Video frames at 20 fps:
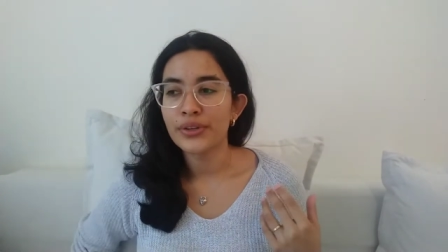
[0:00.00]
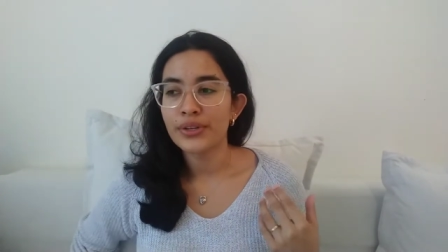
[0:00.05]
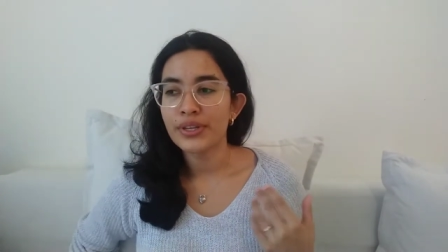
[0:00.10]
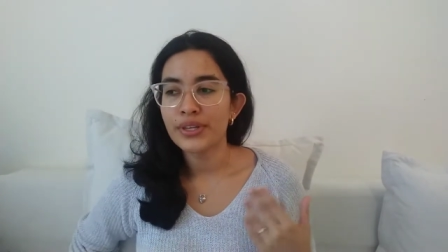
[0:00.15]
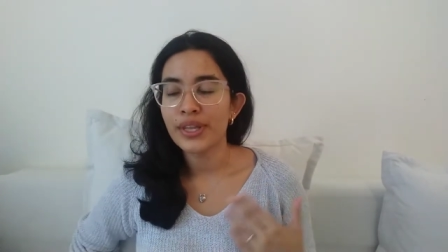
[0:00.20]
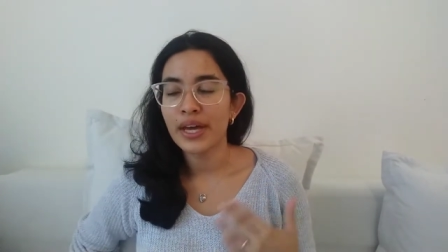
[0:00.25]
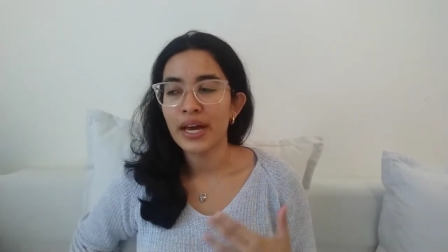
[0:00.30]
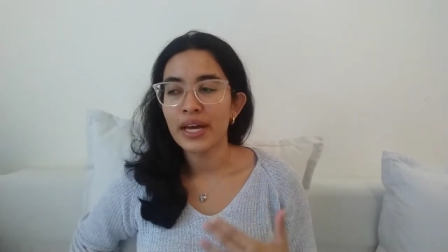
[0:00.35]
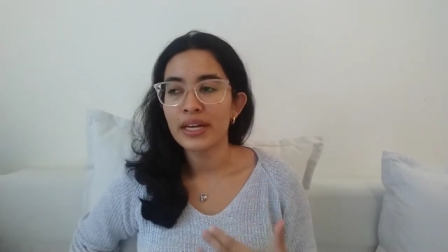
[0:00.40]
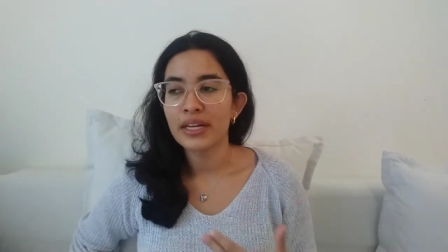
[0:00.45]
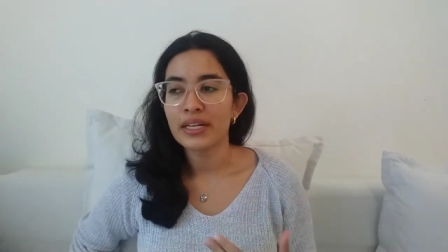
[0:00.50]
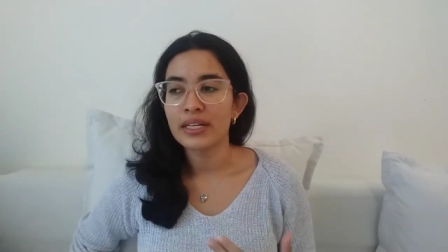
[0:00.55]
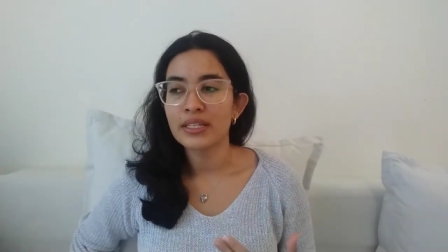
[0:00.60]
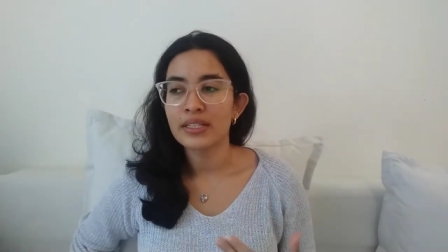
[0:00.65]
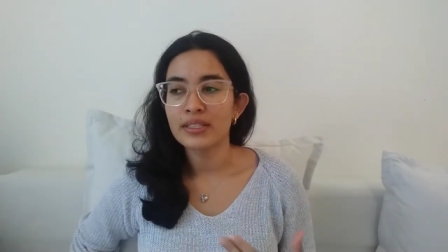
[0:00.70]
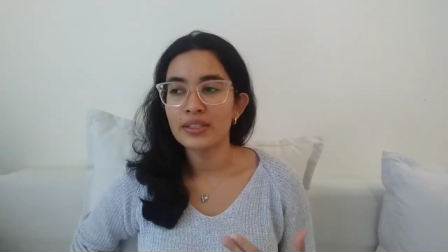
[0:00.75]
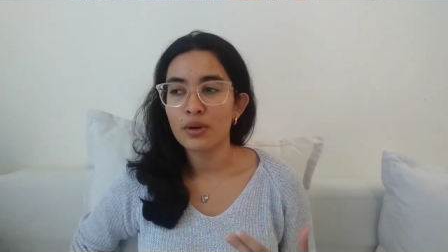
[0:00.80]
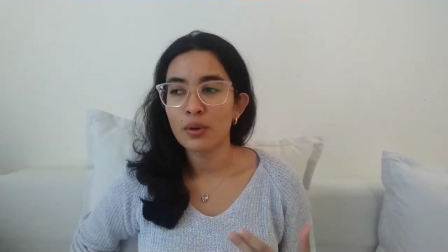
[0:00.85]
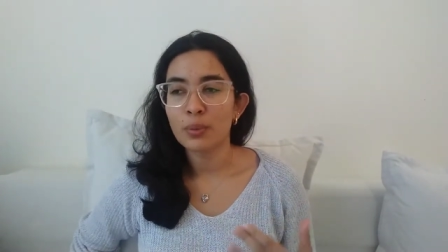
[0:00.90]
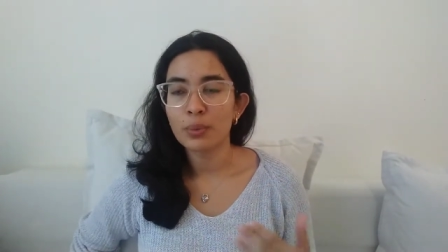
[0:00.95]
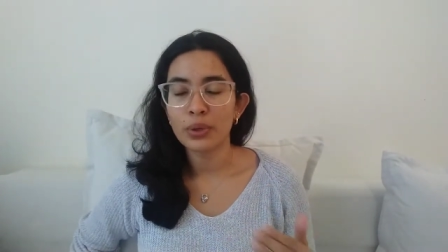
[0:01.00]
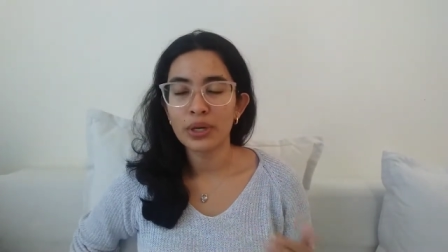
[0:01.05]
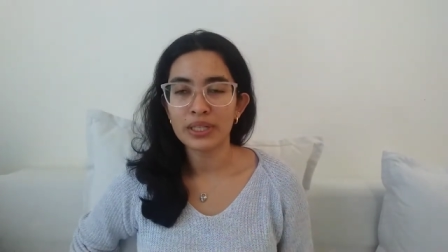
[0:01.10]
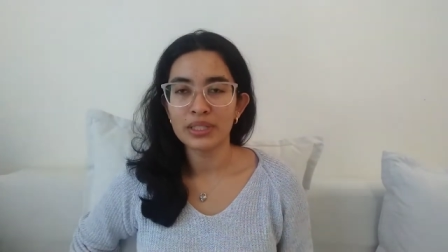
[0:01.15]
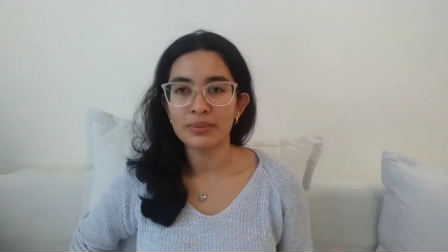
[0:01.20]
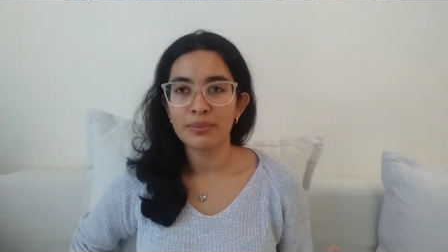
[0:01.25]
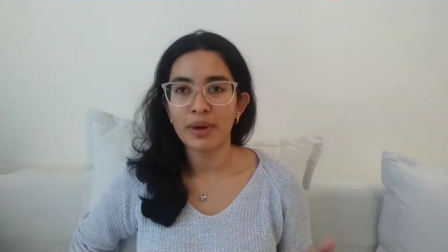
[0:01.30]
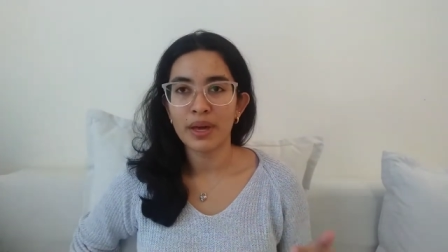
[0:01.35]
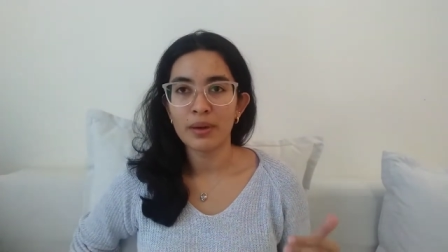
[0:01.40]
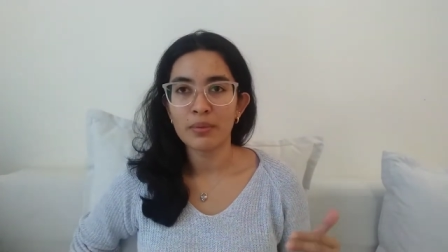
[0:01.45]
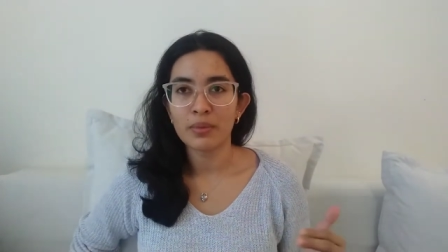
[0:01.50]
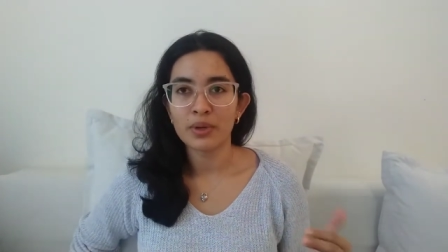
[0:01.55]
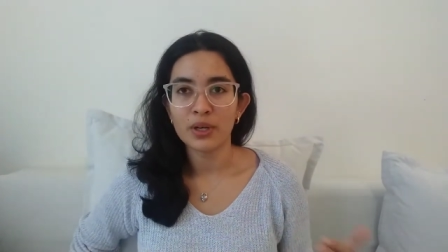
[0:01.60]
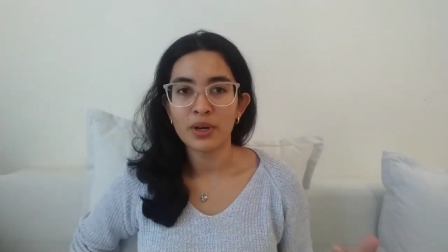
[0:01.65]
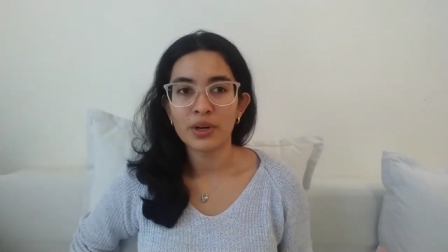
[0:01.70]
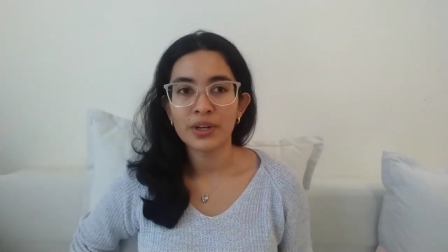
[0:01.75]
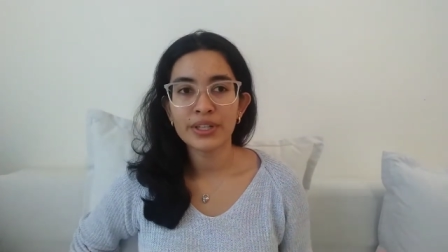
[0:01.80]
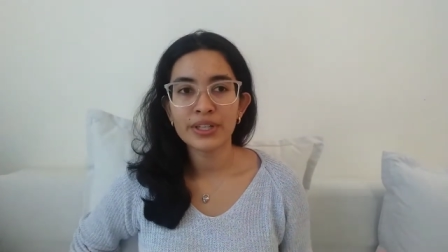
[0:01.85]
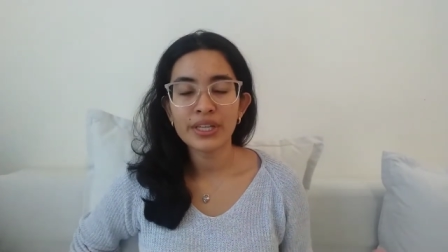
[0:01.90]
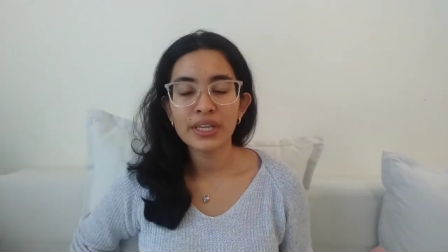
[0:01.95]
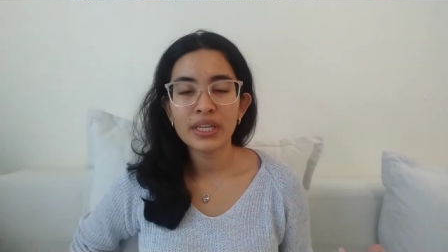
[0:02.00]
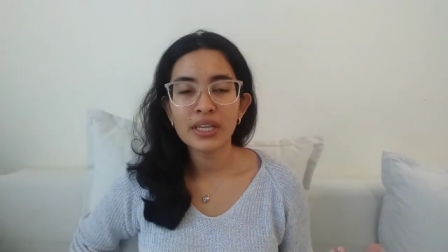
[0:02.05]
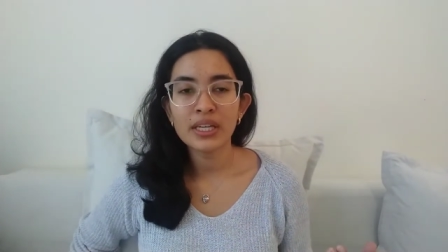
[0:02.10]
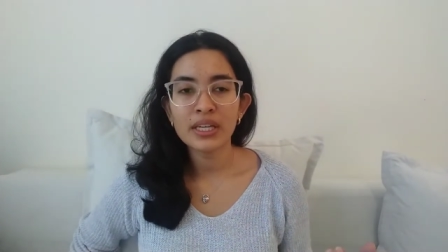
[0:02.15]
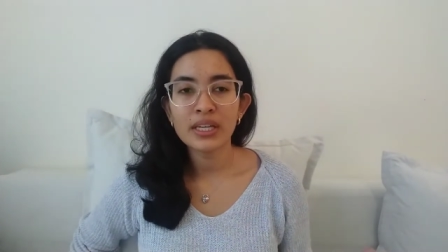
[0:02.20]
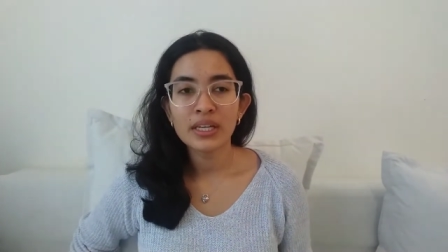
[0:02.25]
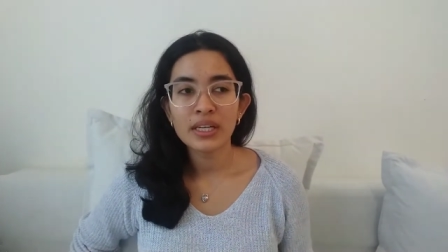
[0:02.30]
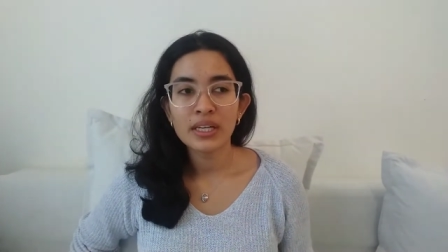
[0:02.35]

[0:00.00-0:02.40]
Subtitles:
that is oppressed by a monarchy.